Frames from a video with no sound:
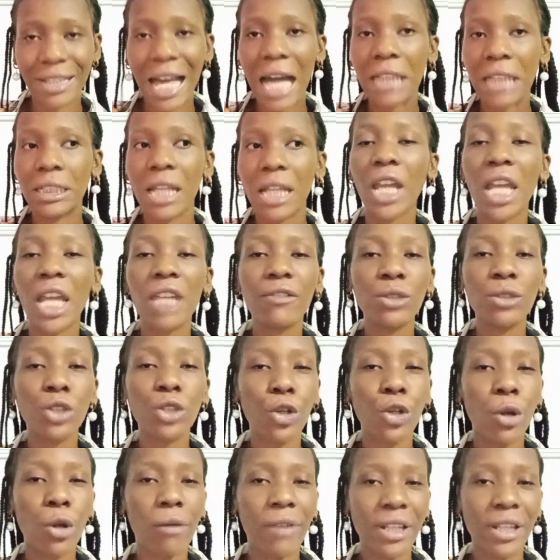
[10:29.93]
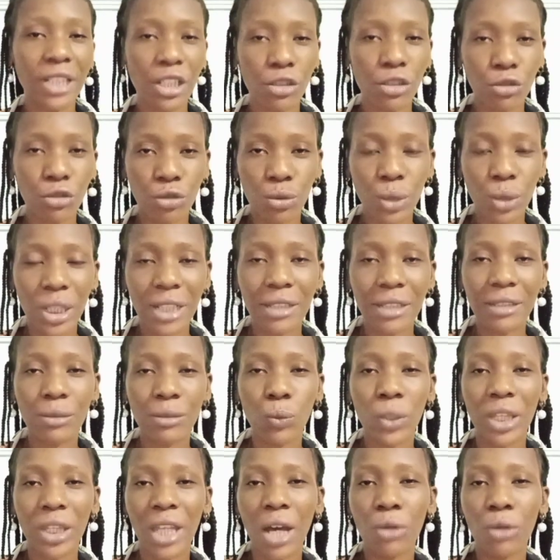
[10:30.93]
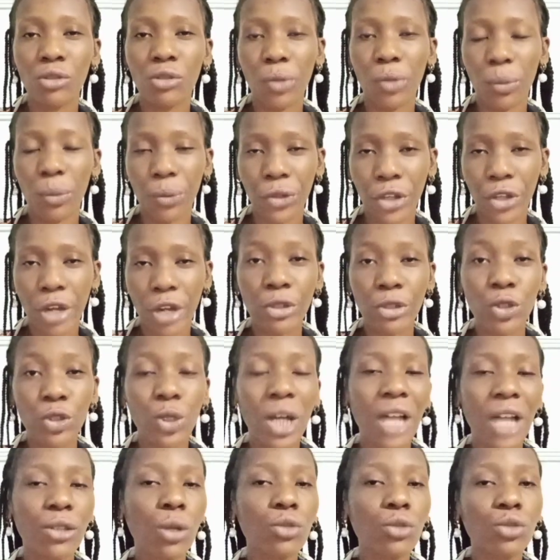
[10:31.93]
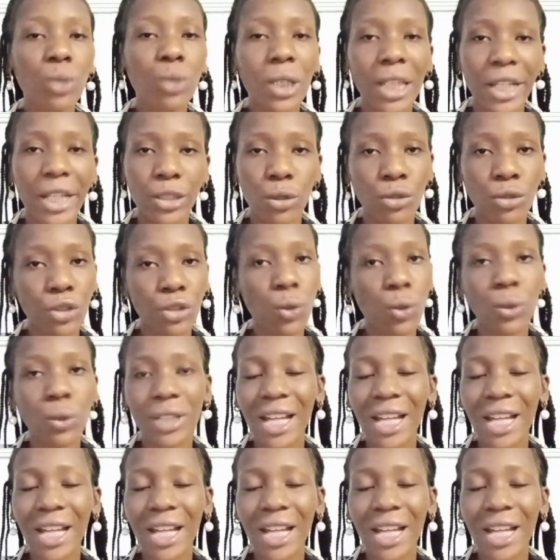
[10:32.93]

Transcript: And even though you're already into it without preparing, you can also learn on the go.